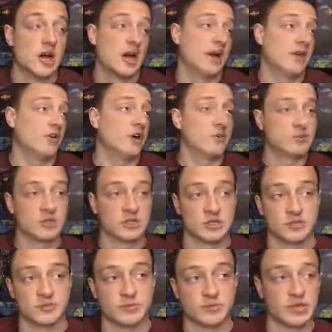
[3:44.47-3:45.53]
I have
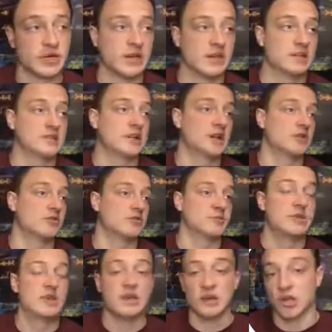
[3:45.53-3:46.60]
upsells in place. I use
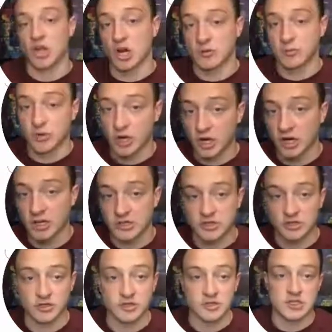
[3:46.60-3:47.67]
PLR products,
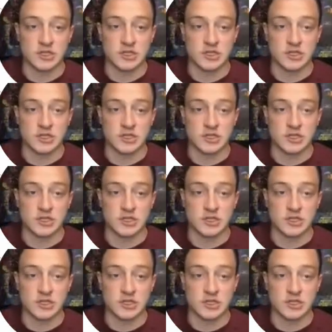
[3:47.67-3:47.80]
all these